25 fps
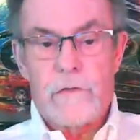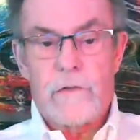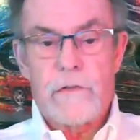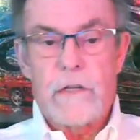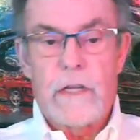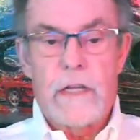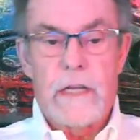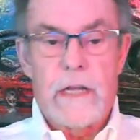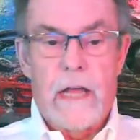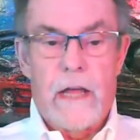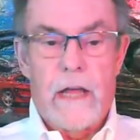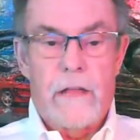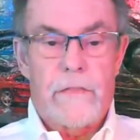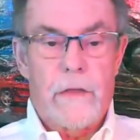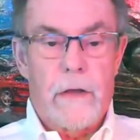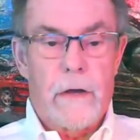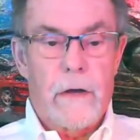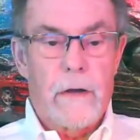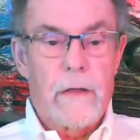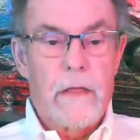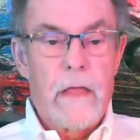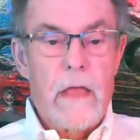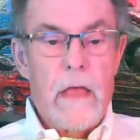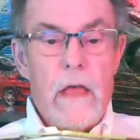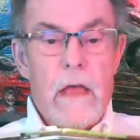you've seen out
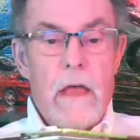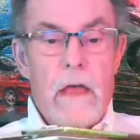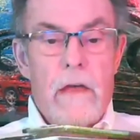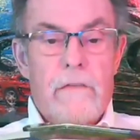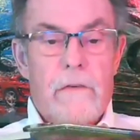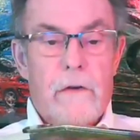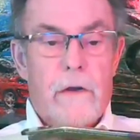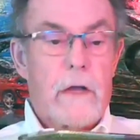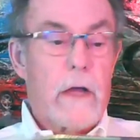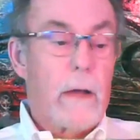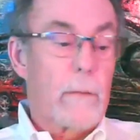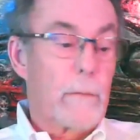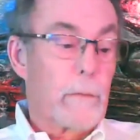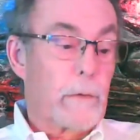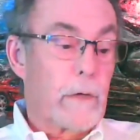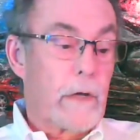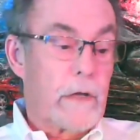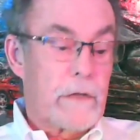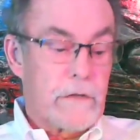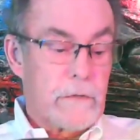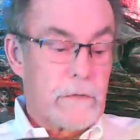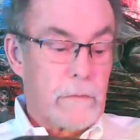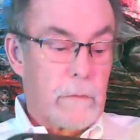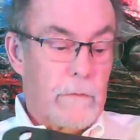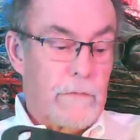there for a couple
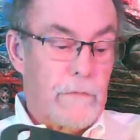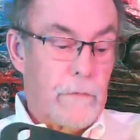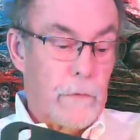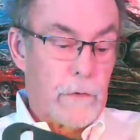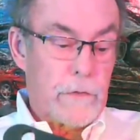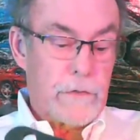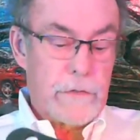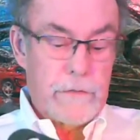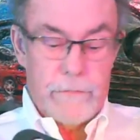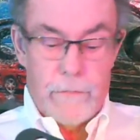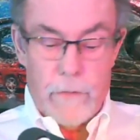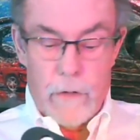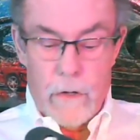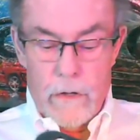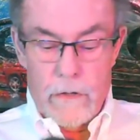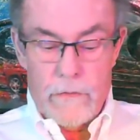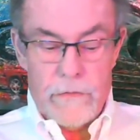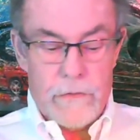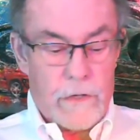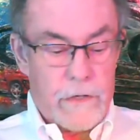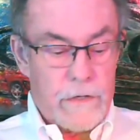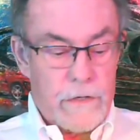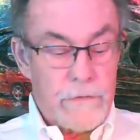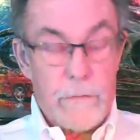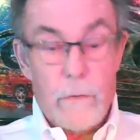reasons. Well, first of
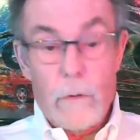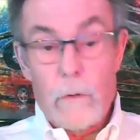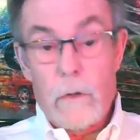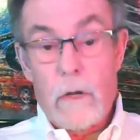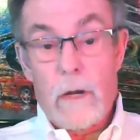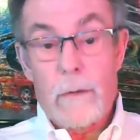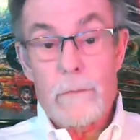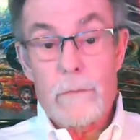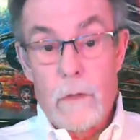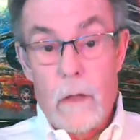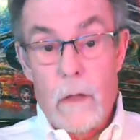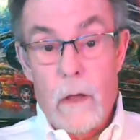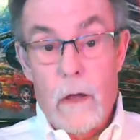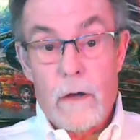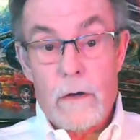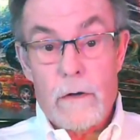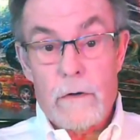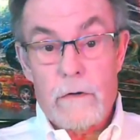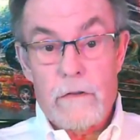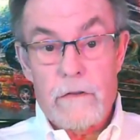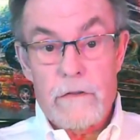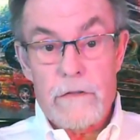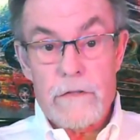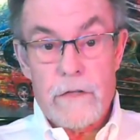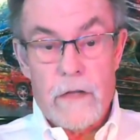all, the control arm is
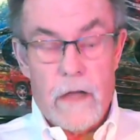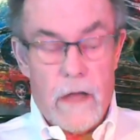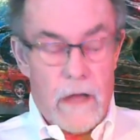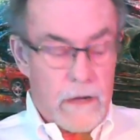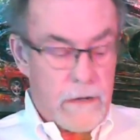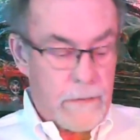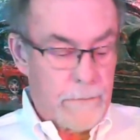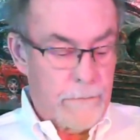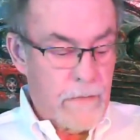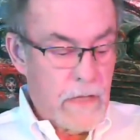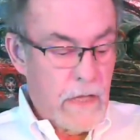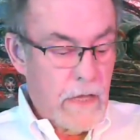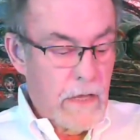longer than stock.